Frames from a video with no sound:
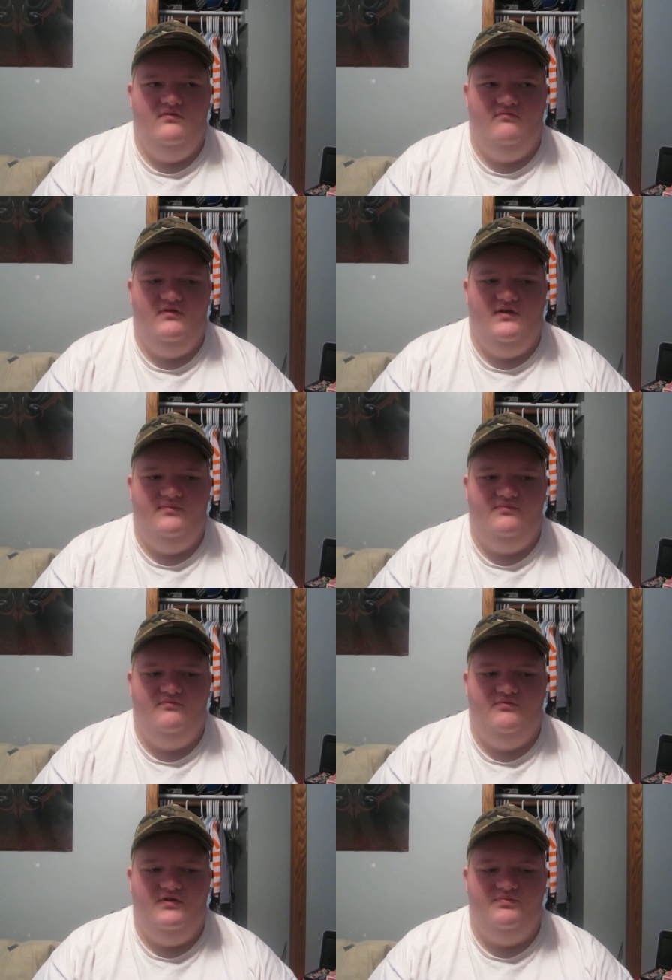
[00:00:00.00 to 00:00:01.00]
wrap
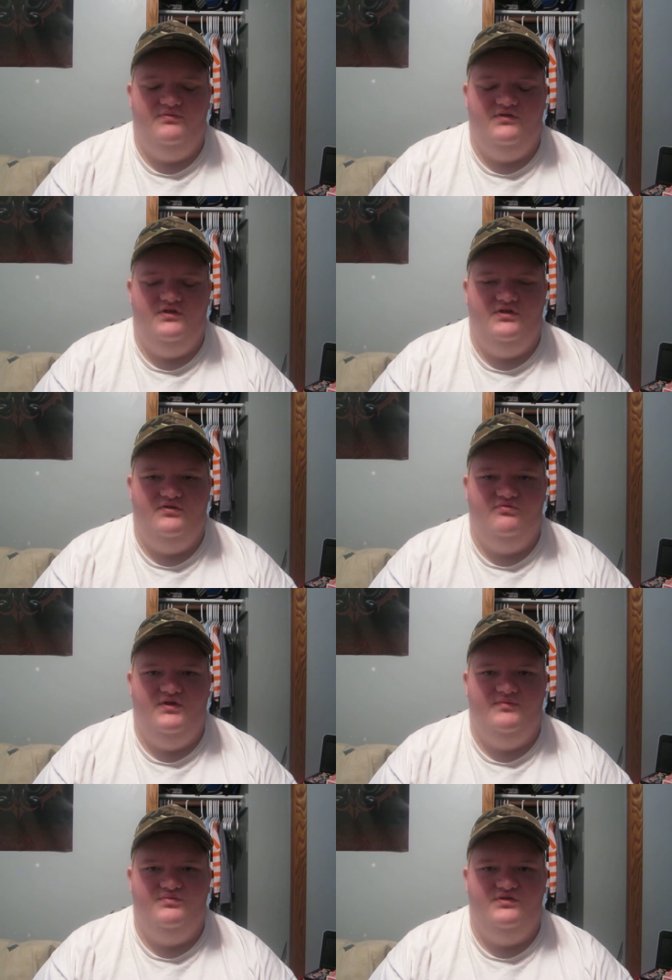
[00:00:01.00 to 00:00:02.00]
wrap it up,
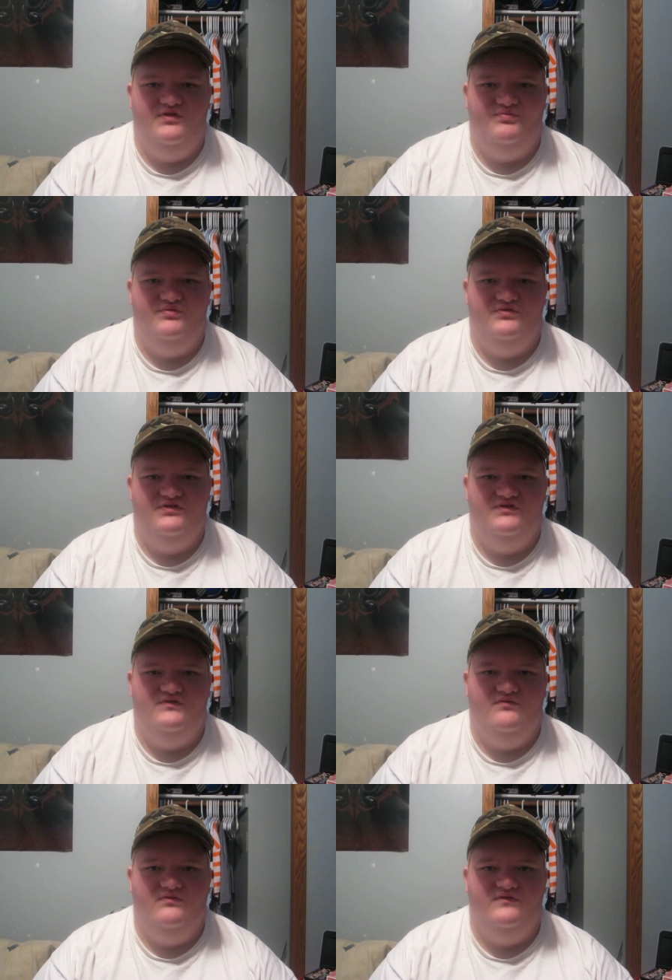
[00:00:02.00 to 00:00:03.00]
wrap it up, and then
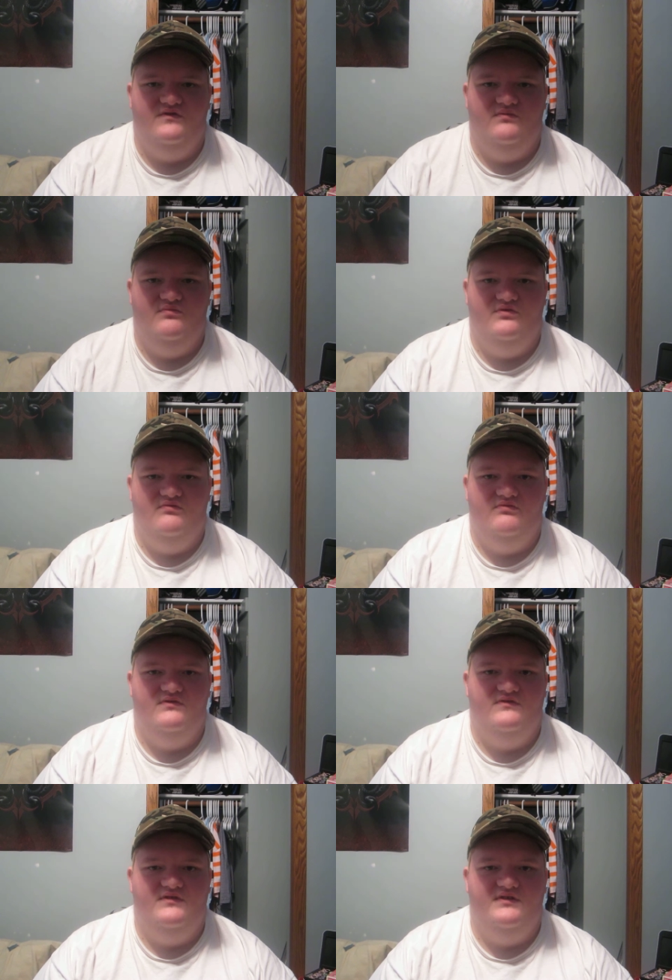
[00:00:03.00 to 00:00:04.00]
store it somewhere where
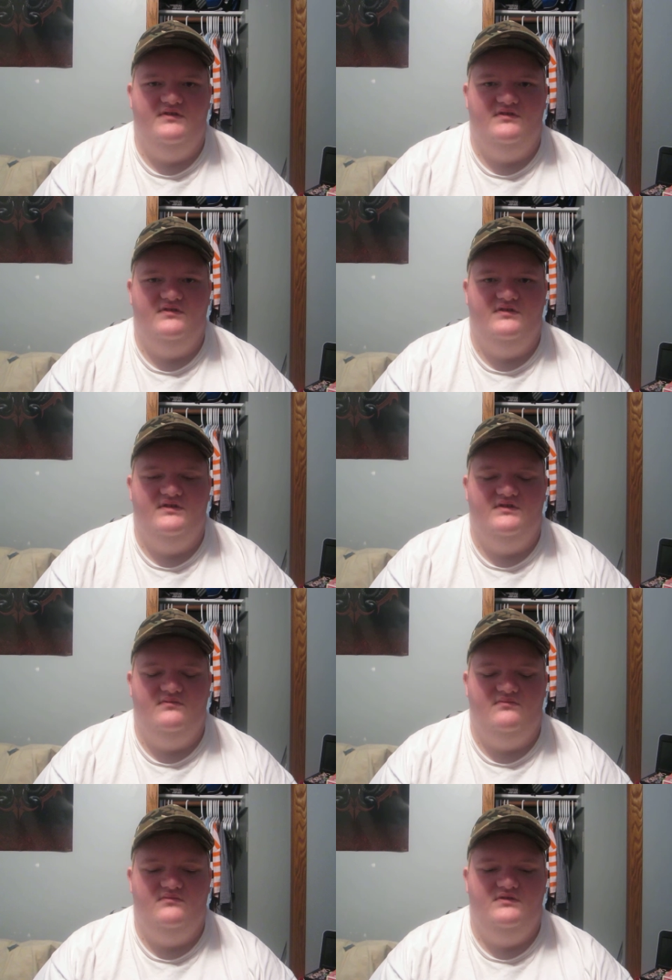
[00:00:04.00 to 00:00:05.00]
it's not gonna get
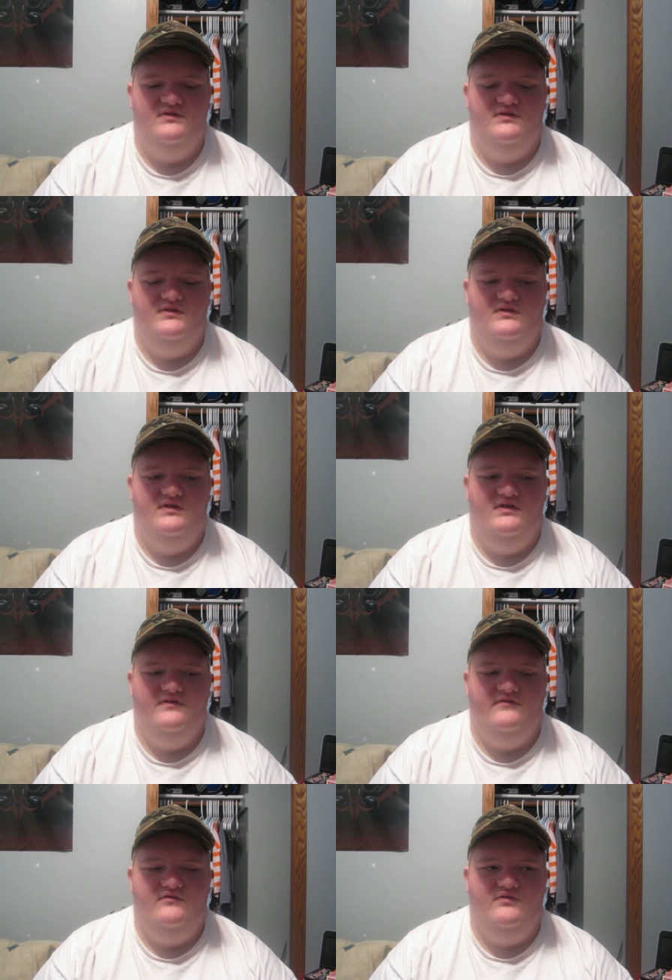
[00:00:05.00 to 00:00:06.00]

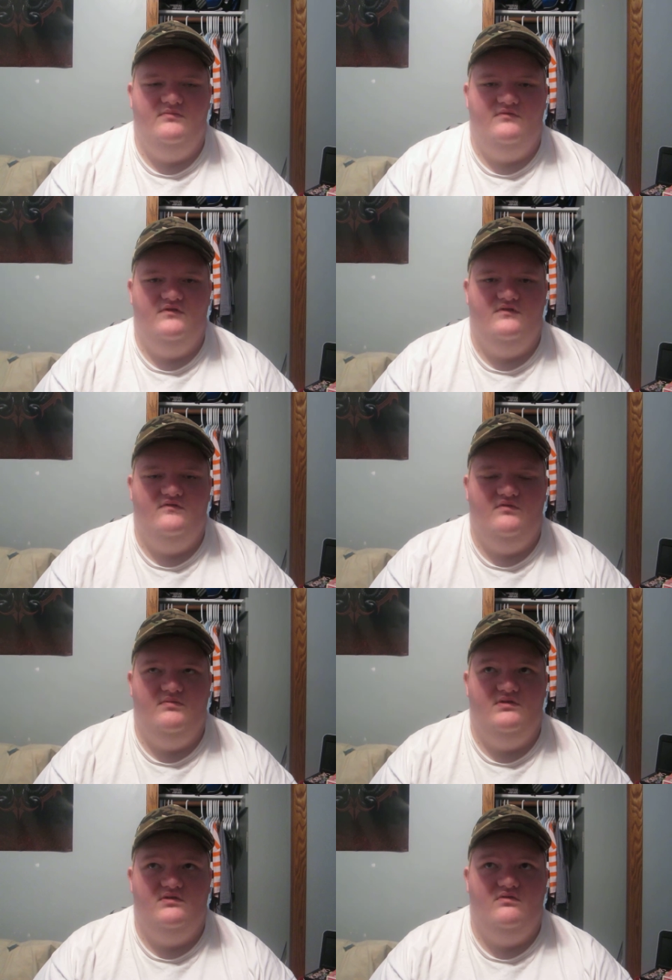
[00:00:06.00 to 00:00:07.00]
extreme
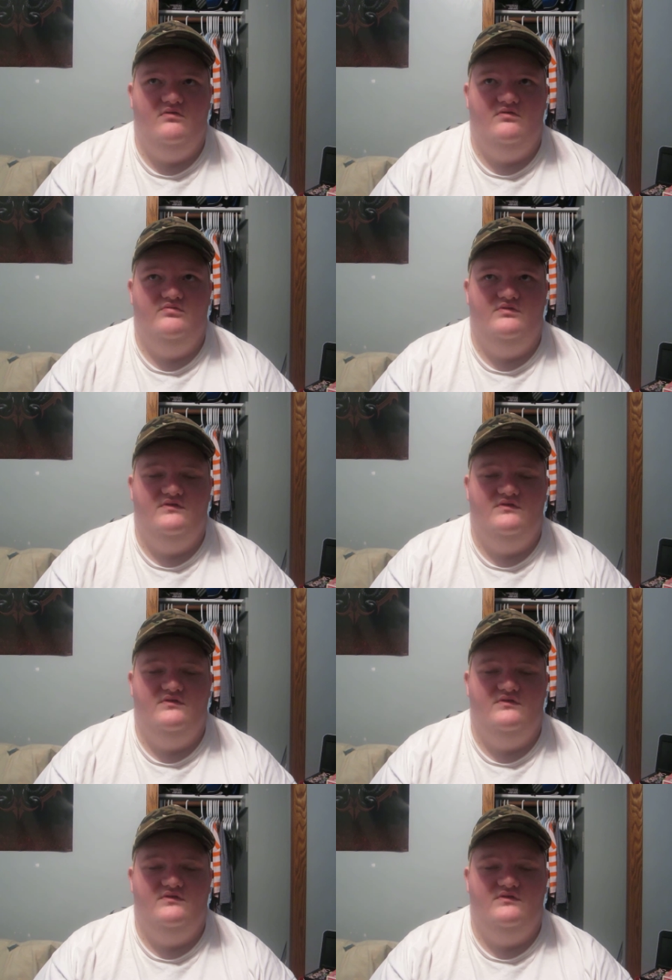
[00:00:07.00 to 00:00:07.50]
extremely cold, where